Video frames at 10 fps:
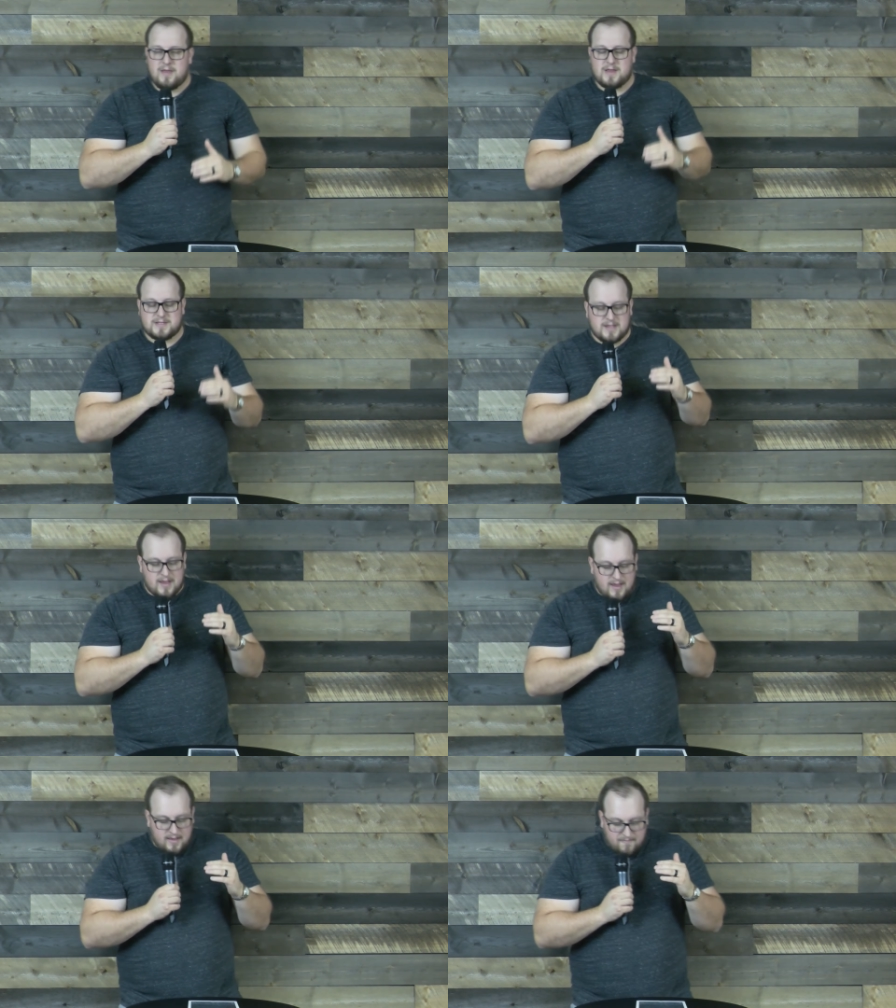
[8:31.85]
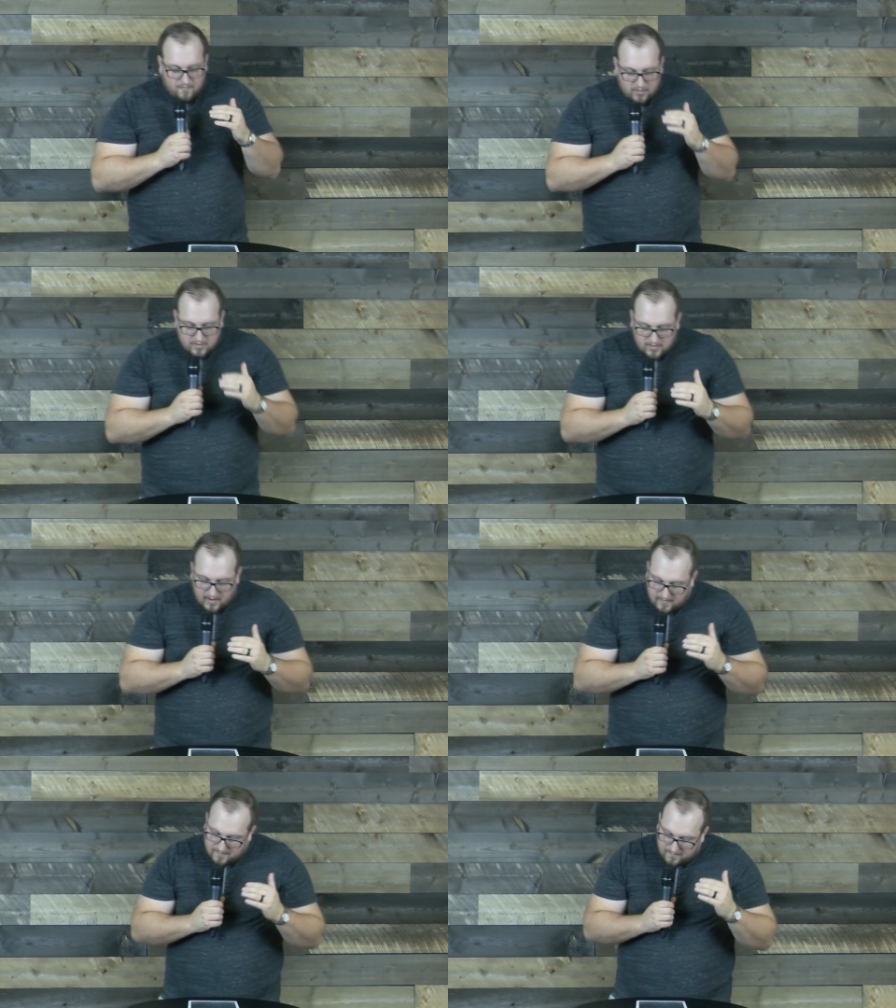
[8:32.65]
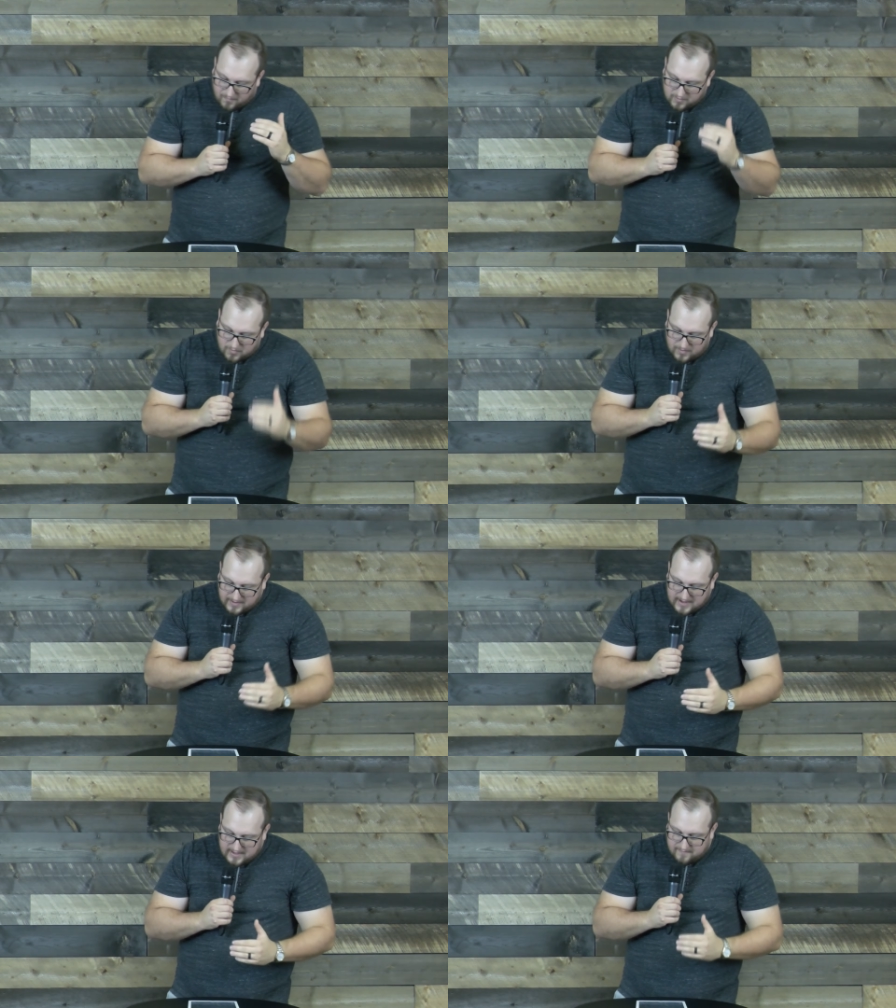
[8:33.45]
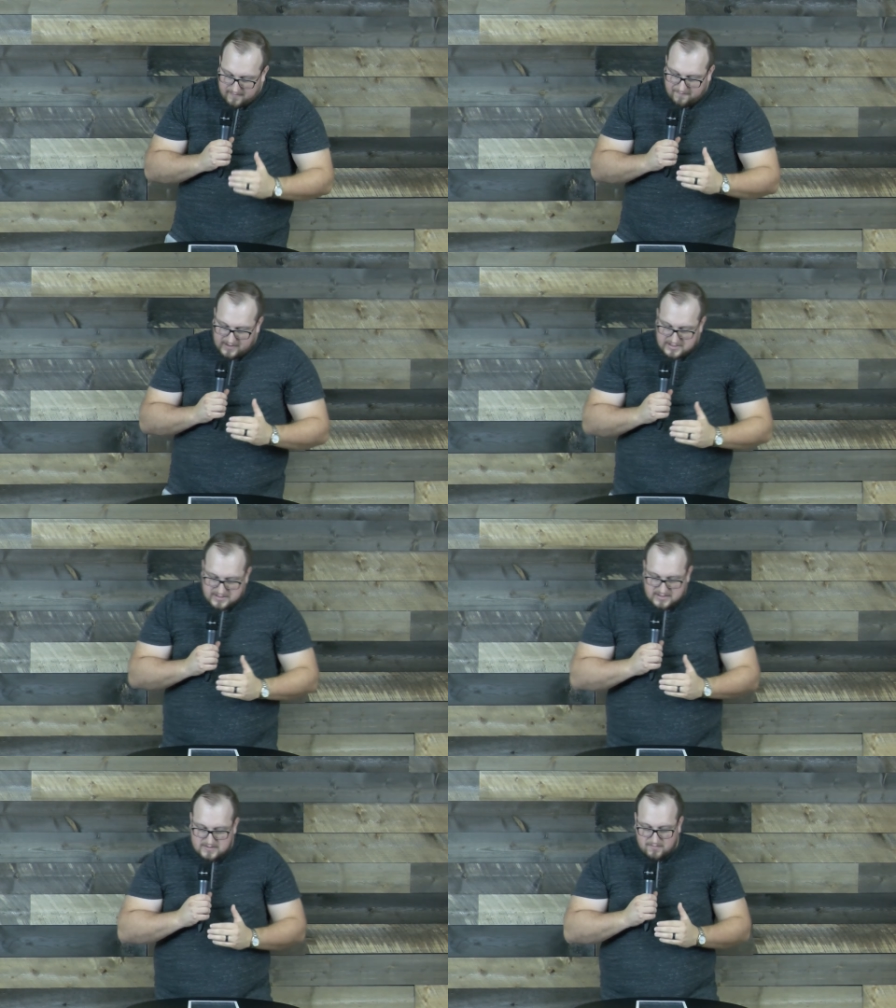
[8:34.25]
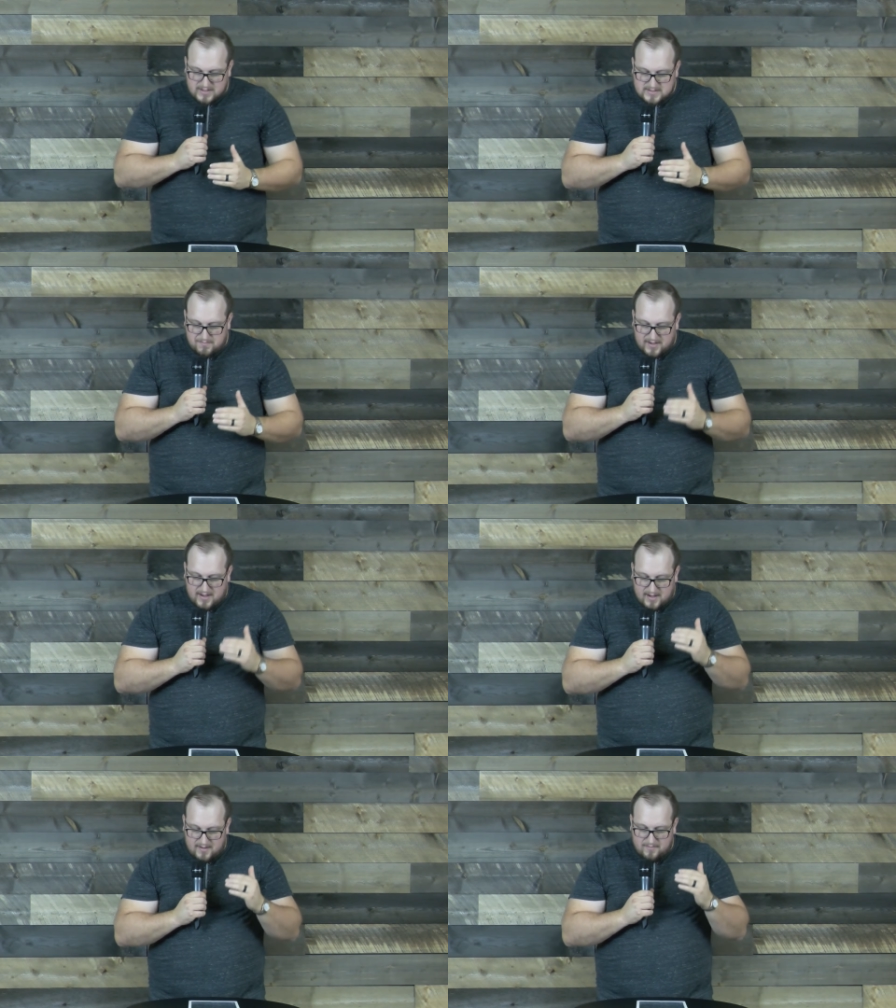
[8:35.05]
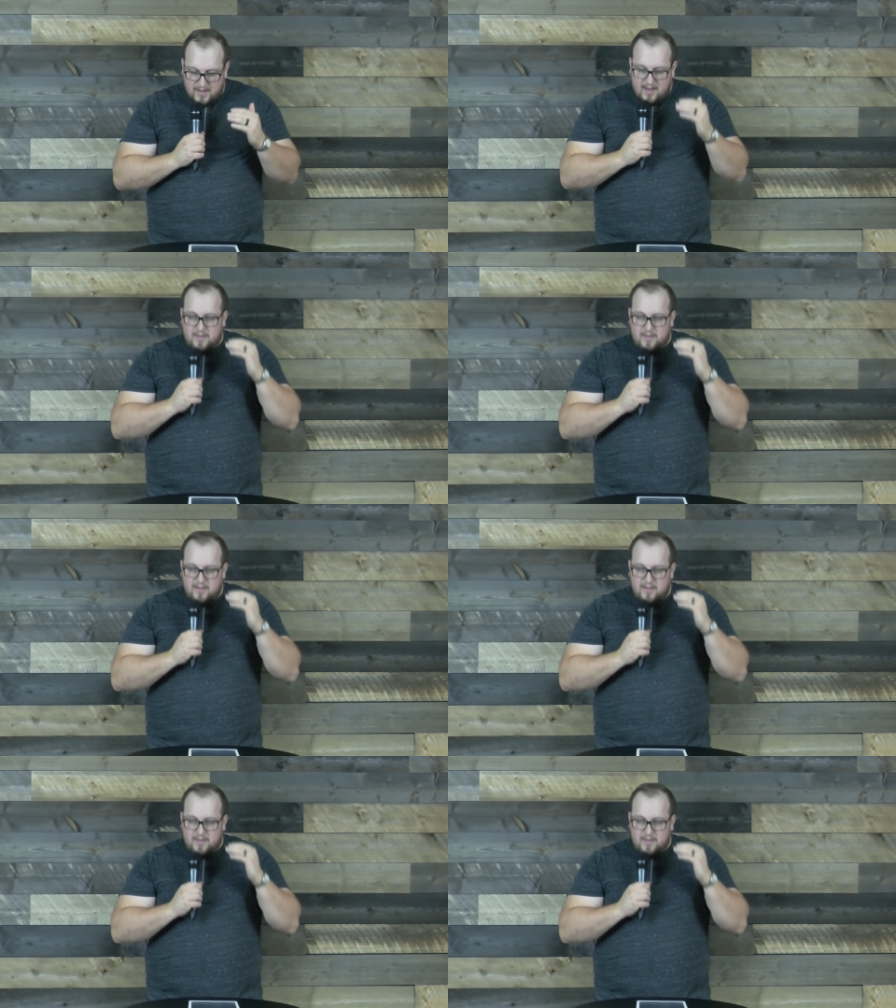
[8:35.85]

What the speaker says: this 4:29 of Ephesians must become